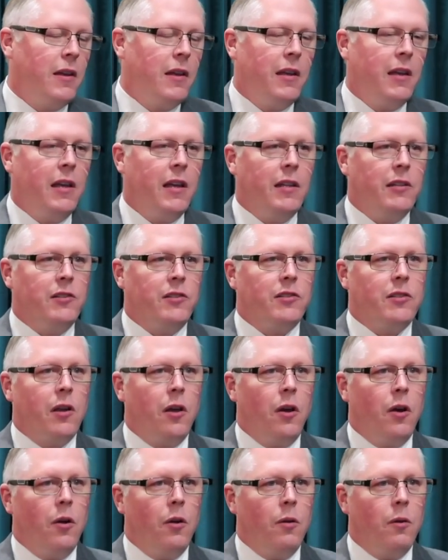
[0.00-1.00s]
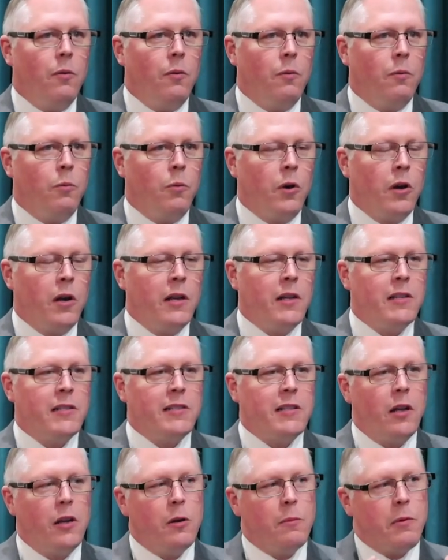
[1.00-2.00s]
Right. And so we're
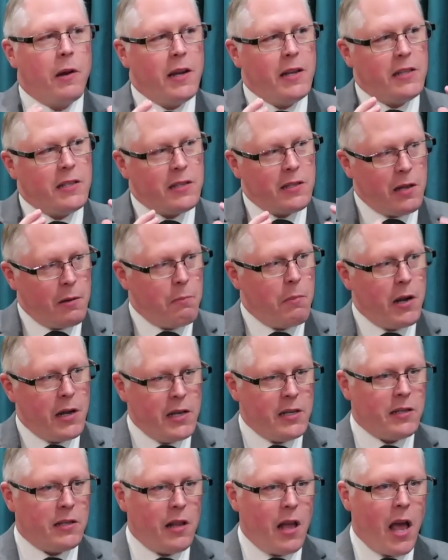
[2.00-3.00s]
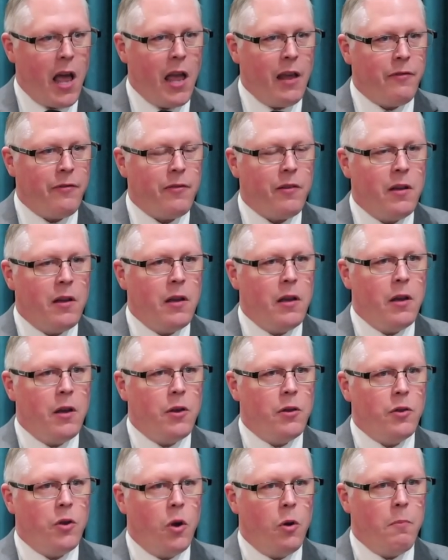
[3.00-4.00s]
going to celebrate somebody's life,
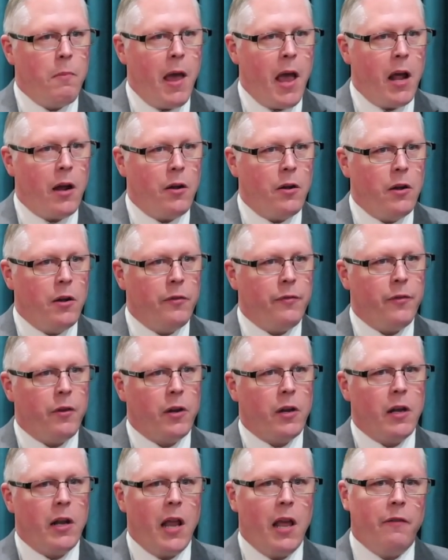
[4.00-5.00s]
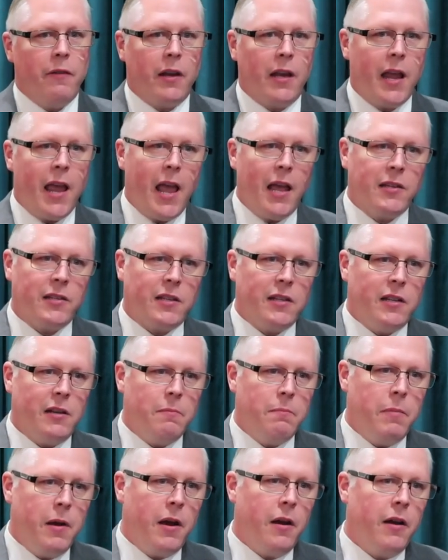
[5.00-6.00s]
no matter if they're going to have a
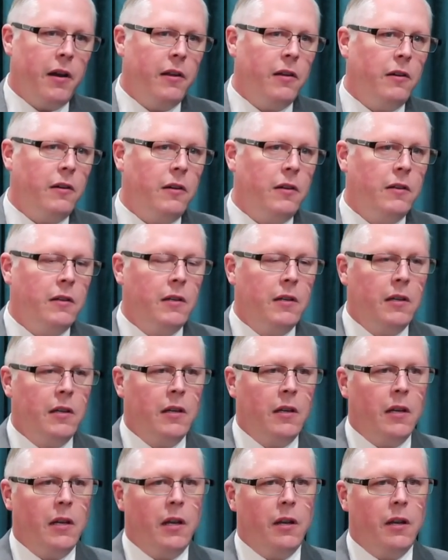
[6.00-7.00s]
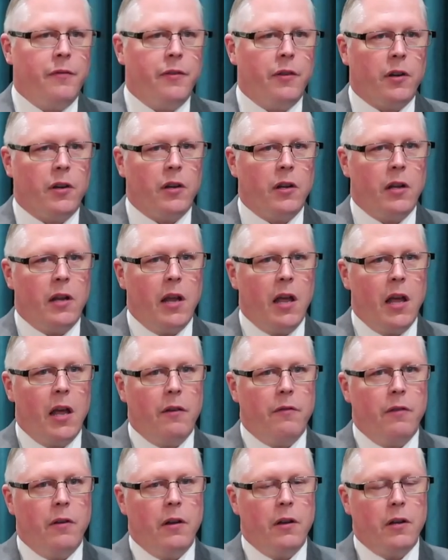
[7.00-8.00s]
casketed burial, if they're going
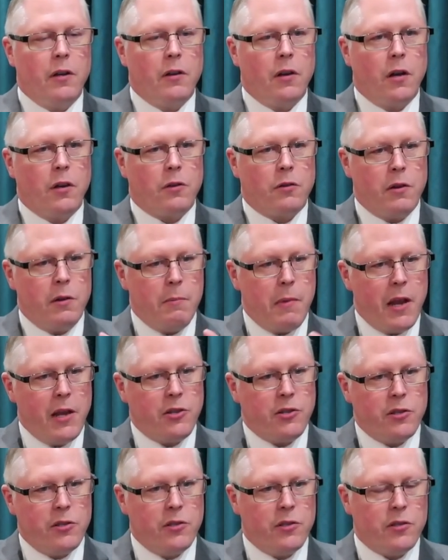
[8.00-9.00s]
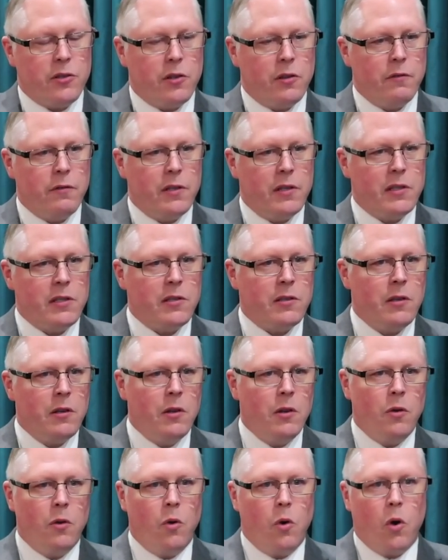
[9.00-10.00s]
to have a, a cremation
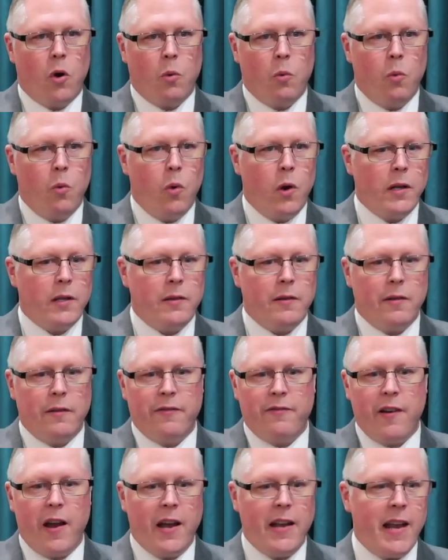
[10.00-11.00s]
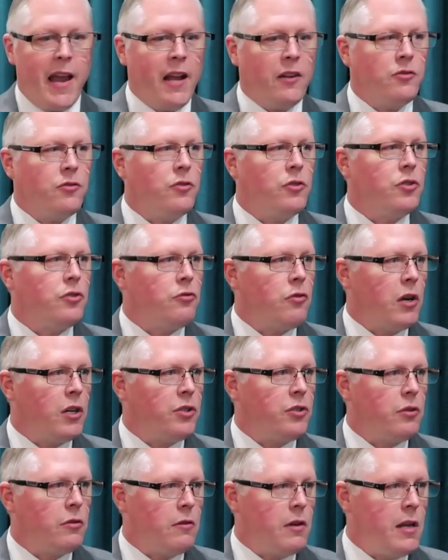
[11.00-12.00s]
service, or what the financial
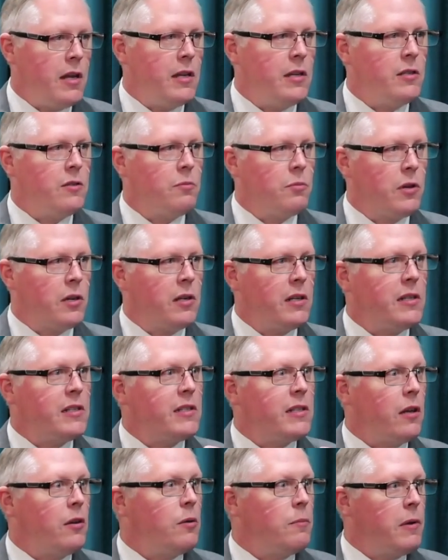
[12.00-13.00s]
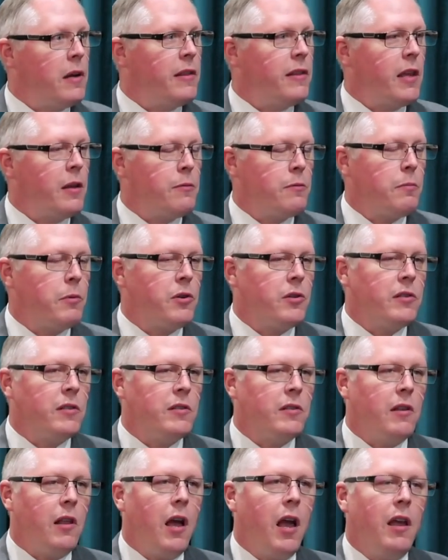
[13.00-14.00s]
structure is. We're going to celebrate that
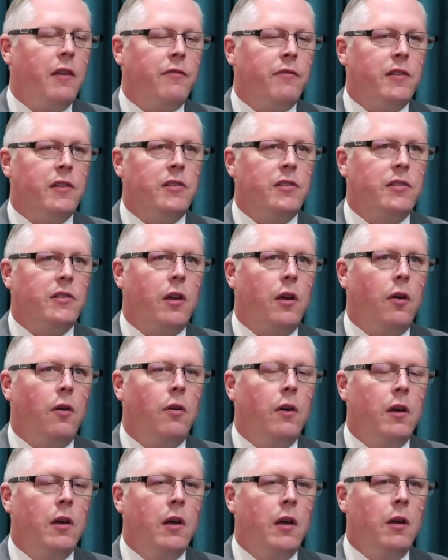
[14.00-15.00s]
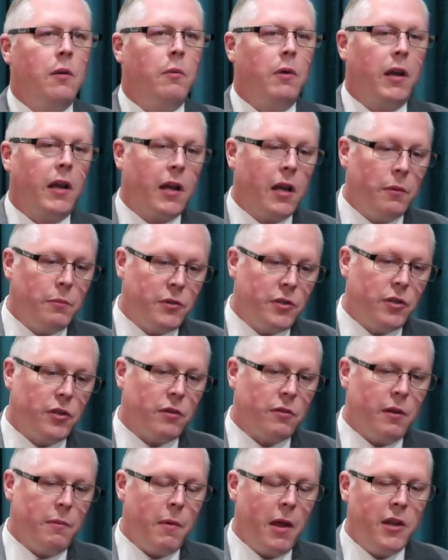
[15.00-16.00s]
person's life. And so when it
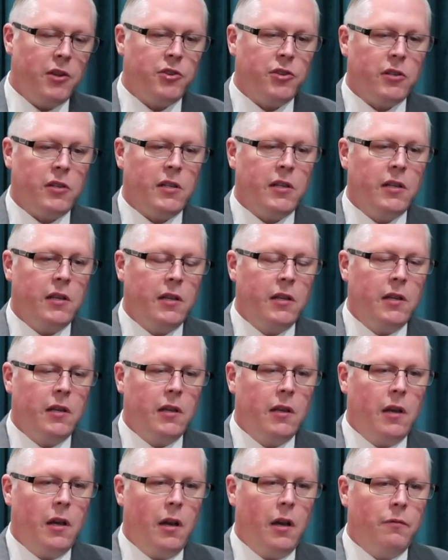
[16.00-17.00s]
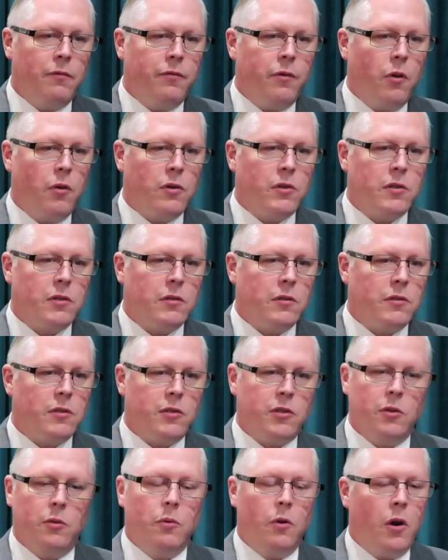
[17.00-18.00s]
comes to cremation, um,
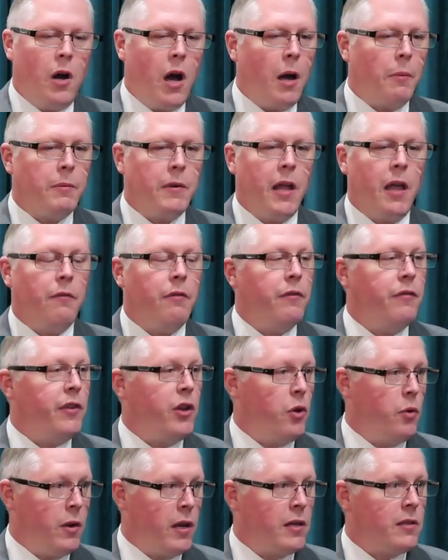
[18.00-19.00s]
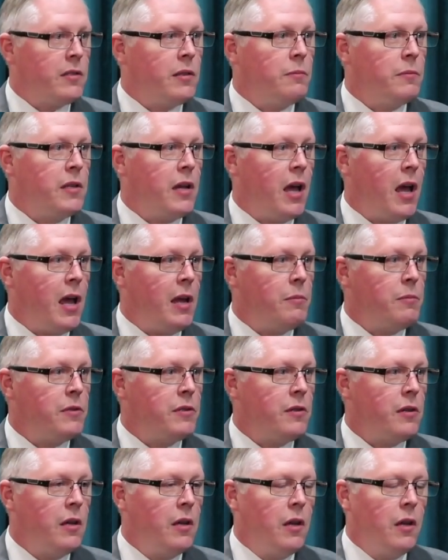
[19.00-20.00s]
folks still will opt to have a viewing
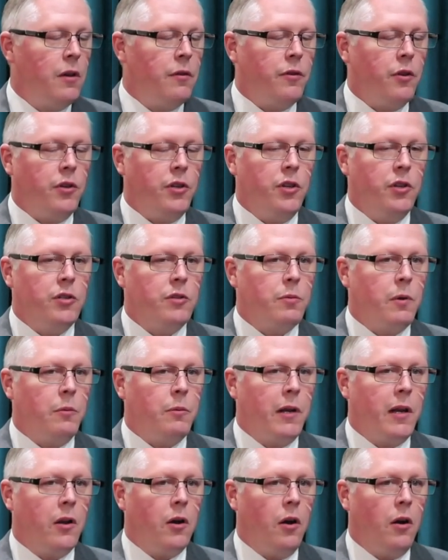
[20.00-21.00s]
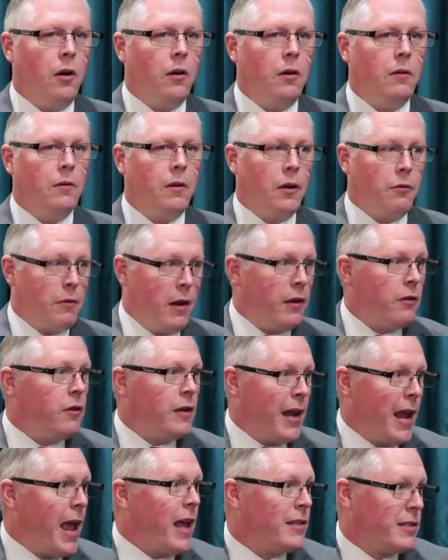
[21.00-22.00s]
sometimes. Sure they'll use what we call a
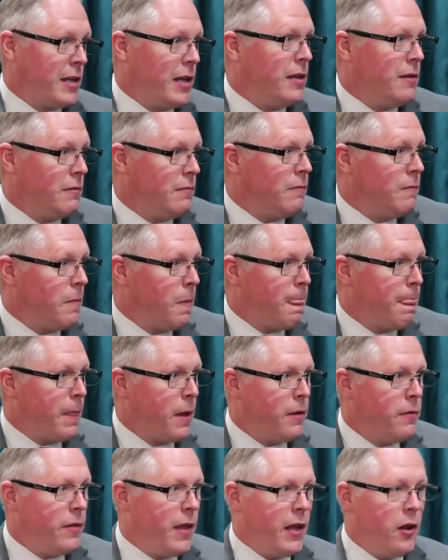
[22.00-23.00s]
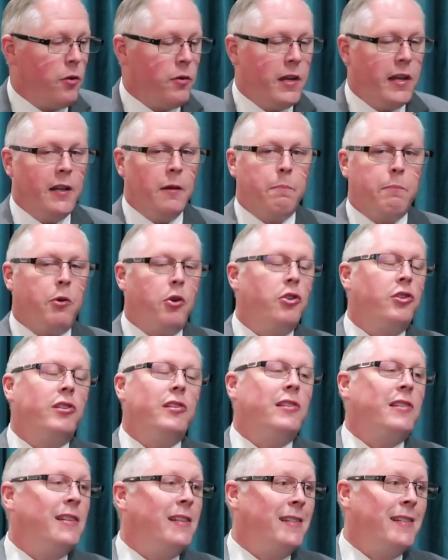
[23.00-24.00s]
rental casket. Okay. They don't need to
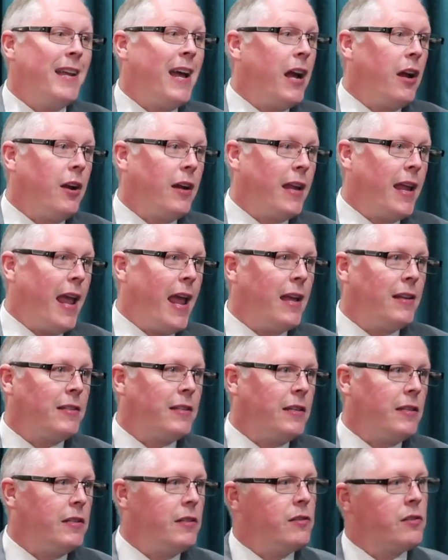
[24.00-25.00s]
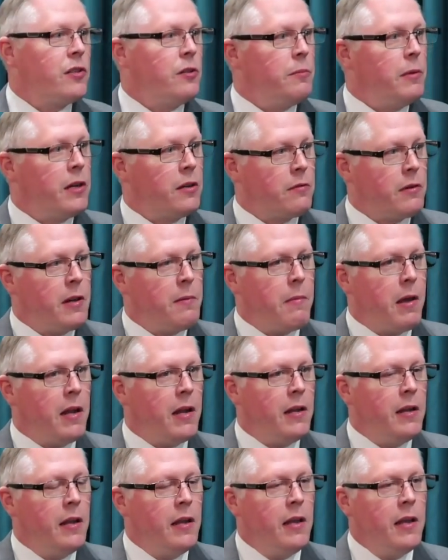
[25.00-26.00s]
purchase an entire casket that's going to be
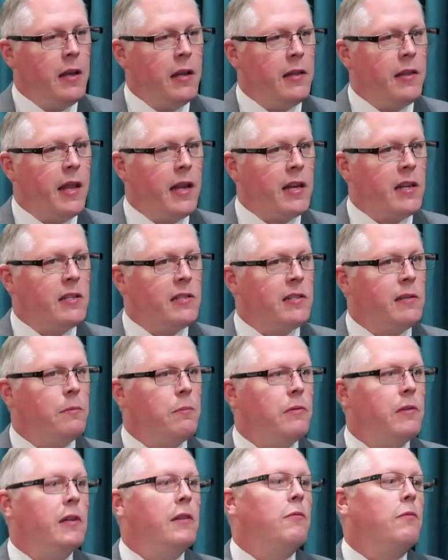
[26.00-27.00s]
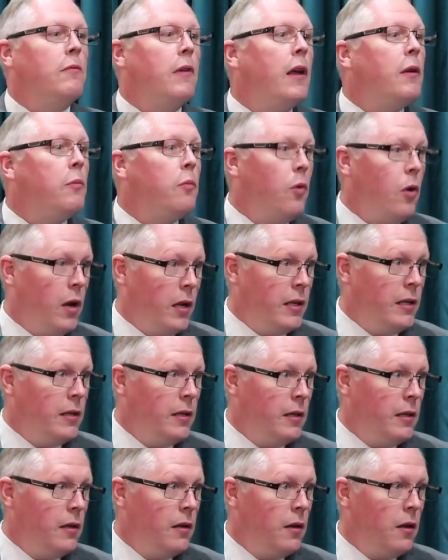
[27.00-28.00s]
cremated. They can simply rent
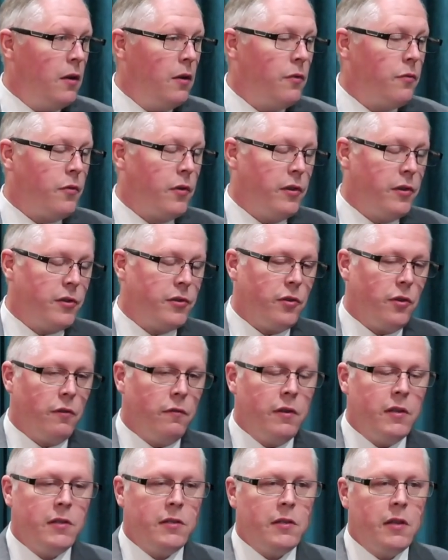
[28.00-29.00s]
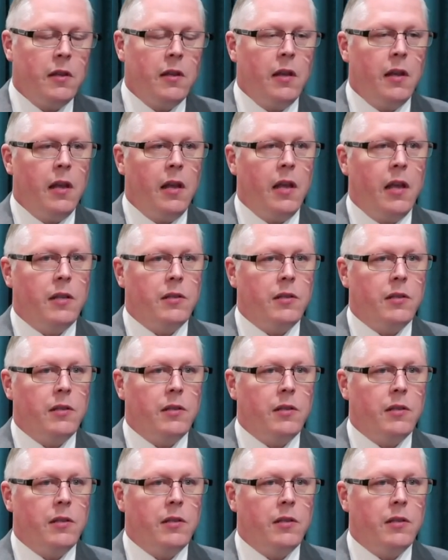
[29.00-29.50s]
one. Oh, that's great. For the service.